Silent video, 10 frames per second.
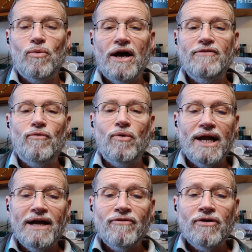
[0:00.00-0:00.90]
wife,
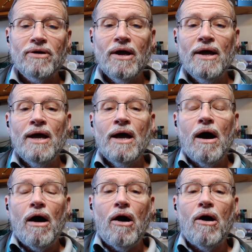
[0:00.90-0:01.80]
whatever
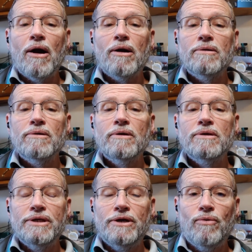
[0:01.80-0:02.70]
are,
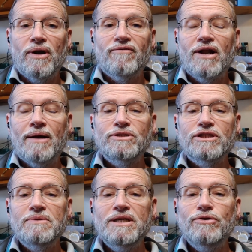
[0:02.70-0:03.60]
you know, whatever it
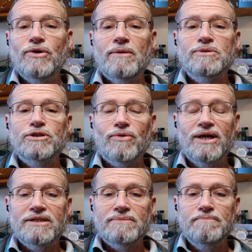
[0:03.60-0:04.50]
happens to be who helps to
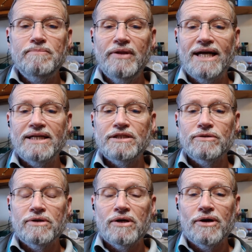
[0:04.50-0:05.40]
raise that
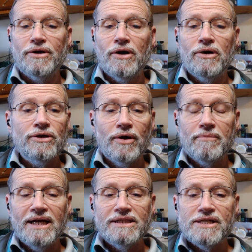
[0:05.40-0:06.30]
children on an
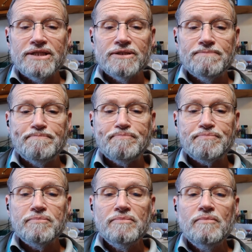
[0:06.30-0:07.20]
ongoing basis,
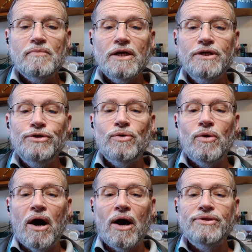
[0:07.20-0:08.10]

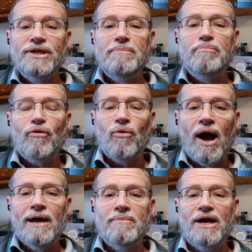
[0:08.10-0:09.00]
you are the
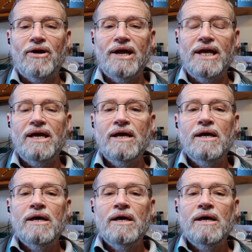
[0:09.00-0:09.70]
primary